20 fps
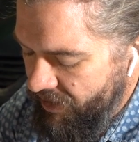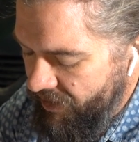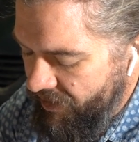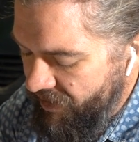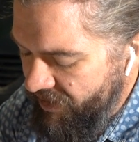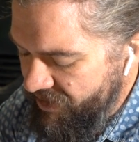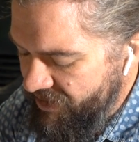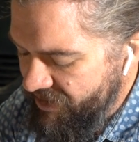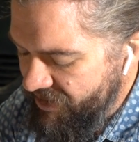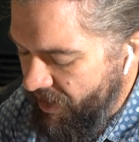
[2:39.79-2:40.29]

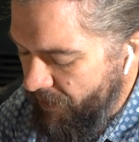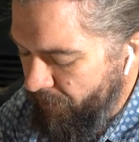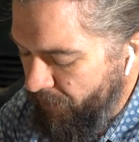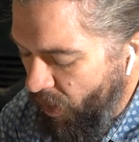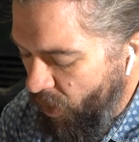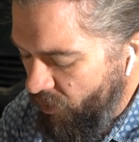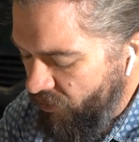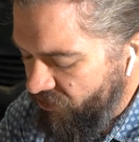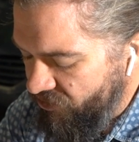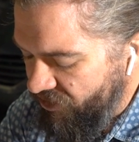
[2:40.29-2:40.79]
This is a
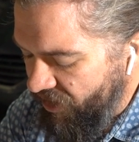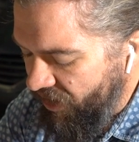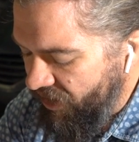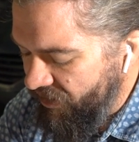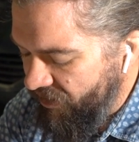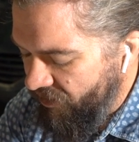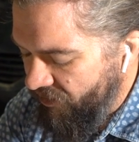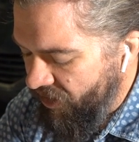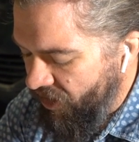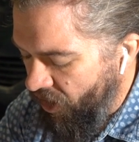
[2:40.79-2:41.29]

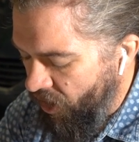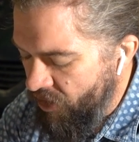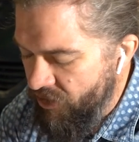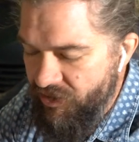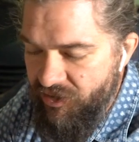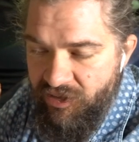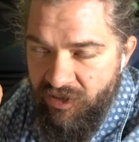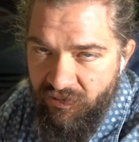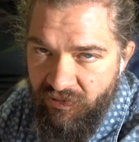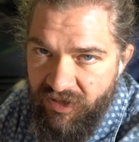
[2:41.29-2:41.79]
post-secondary art
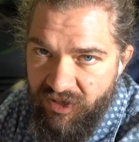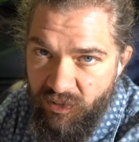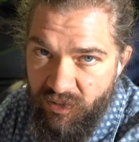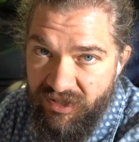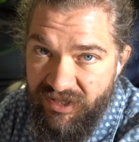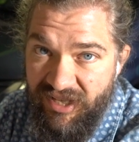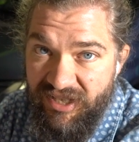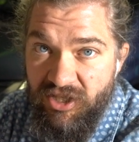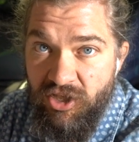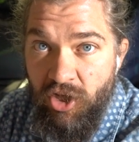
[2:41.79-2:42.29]
student
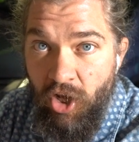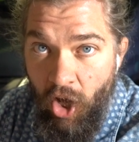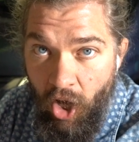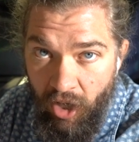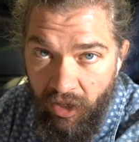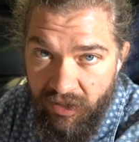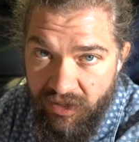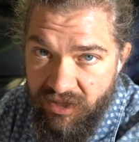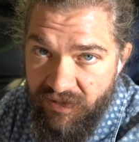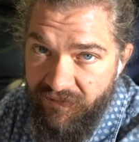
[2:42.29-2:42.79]
resource. That's
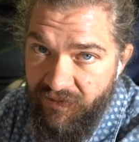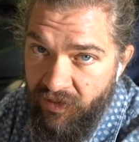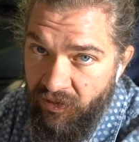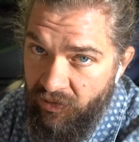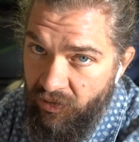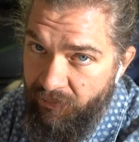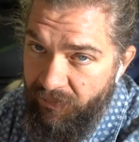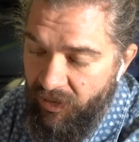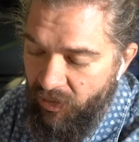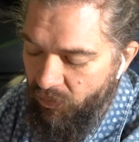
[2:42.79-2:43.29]
college if you
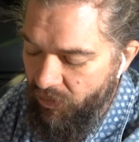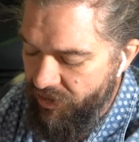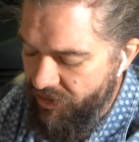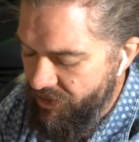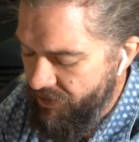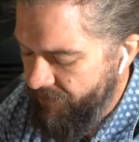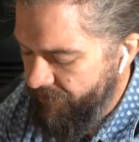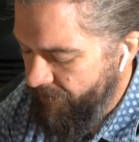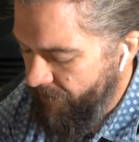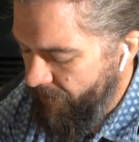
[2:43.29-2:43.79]
don't know big words.